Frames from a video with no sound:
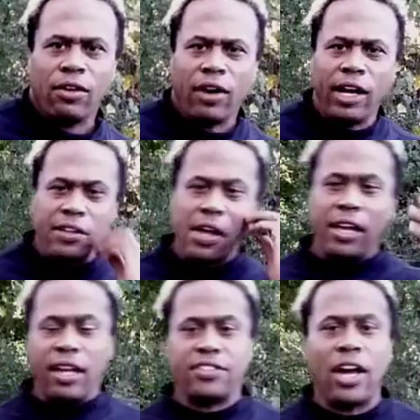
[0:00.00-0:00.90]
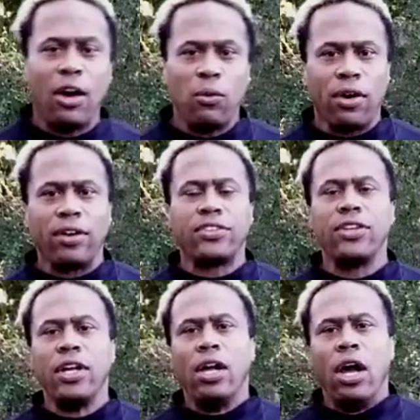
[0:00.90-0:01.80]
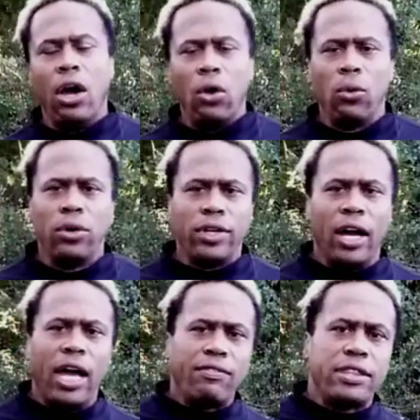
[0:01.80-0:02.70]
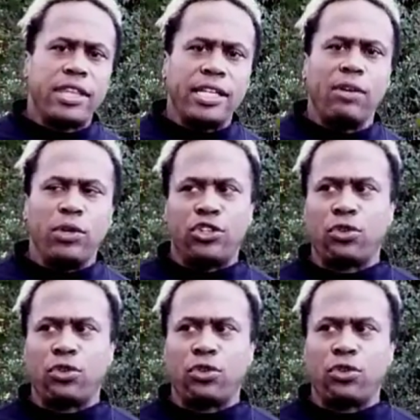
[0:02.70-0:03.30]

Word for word: Right, that's how it works. Now everything that we